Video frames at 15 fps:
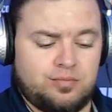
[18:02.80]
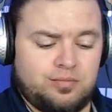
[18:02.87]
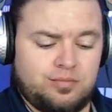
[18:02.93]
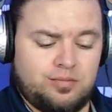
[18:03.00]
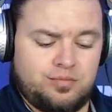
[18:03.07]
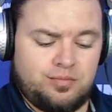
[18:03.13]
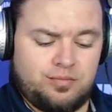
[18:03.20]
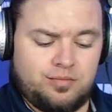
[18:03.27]

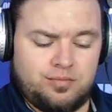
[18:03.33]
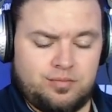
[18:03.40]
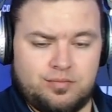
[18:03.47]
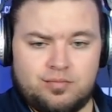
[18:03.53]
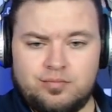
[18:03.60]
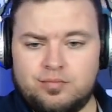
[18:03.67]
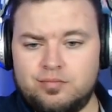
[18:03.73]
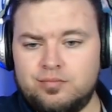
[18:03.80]

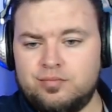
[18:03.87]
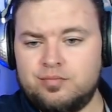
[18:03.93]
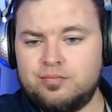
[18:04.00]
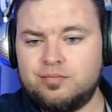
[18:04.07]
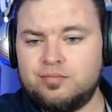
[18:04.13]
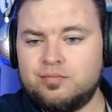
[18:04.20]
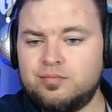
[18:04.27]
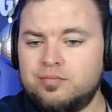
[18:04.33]

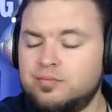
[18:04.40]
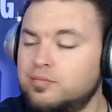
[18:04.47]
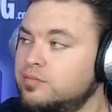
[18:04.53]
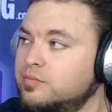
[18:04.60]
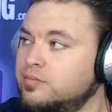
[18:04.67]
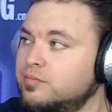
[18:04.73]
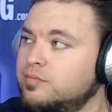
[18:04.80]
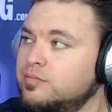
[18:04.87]

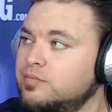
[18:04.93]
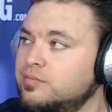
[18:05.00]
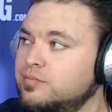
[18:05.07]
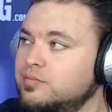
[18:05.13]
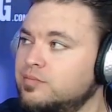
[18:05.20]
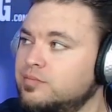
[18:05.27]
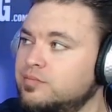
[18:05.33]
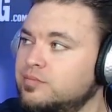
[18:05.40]

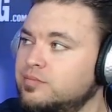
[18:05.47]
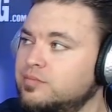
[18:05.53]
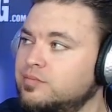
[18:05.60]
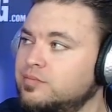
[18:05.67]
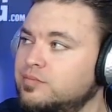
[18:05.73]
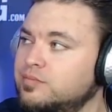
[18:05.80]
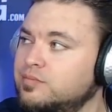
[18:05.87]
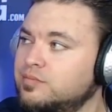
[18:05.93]

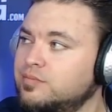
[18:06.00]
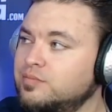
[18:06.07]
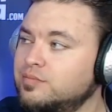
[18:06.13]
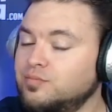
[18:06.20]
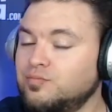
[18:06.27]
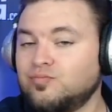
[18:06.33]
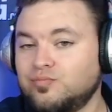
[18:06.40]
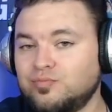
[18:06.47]

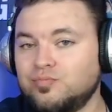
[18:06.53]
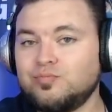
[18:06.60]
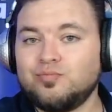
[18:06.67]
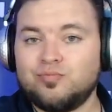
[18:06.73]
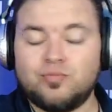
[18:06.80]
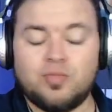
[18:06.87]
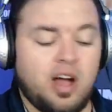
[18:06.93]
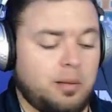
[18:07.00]

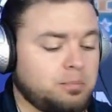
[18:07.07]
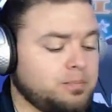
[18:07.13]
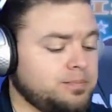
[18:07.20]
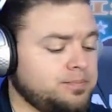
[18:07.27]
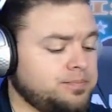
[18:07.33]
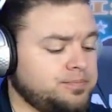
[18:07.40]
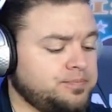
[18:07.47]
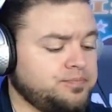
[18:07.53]

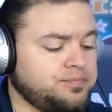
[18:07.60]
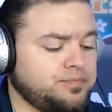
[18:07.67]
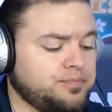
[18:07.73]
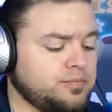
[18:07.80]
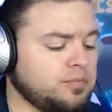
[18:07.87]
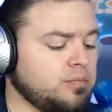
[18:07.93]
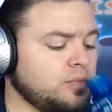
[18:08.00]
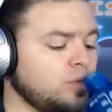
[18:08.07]

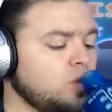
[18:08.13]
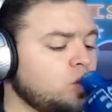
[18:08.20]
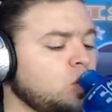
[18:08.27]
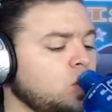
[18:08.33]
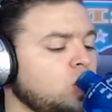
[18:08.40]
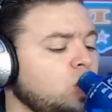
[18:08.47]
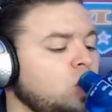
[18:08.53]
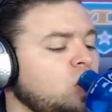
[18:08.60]

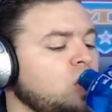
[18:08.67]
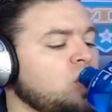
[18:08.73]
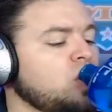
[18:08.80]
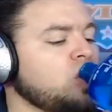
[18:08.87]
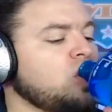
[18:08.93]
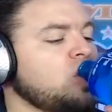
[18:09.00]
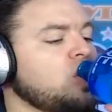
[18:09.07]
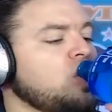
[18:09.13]
[no speech]